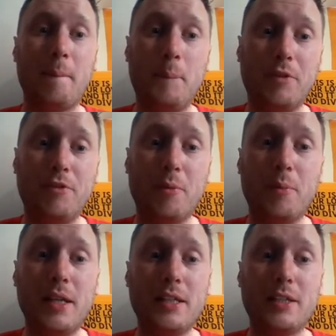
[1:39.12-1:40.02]
But for
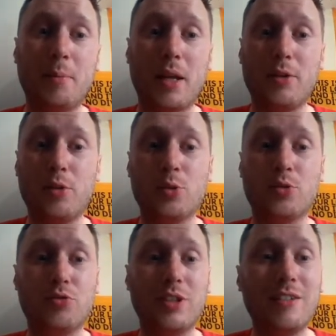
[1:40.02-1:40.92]
me, the player who's
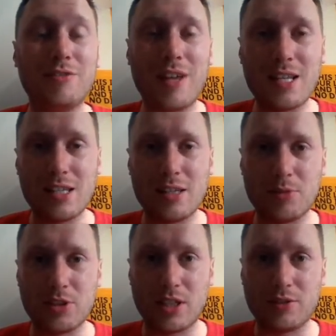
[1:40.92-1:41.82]
reinvented
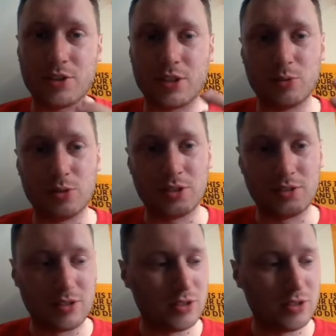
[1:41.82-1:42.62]
themselves and who has